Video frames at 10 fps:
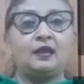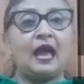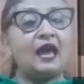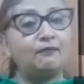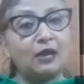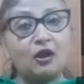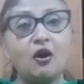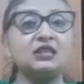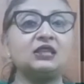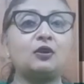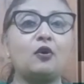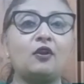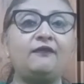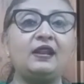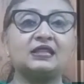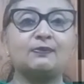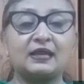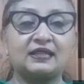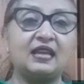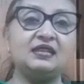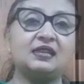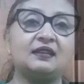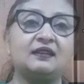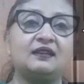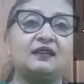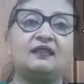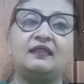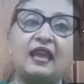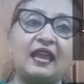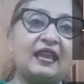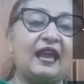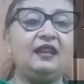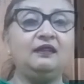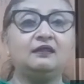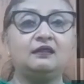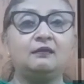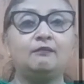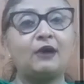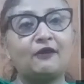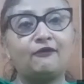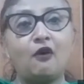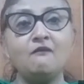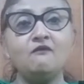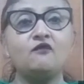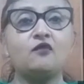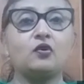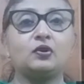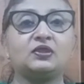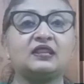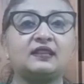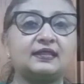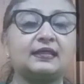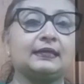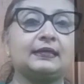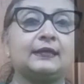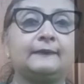And because chlorophyll is present, they can perform photosynthesis.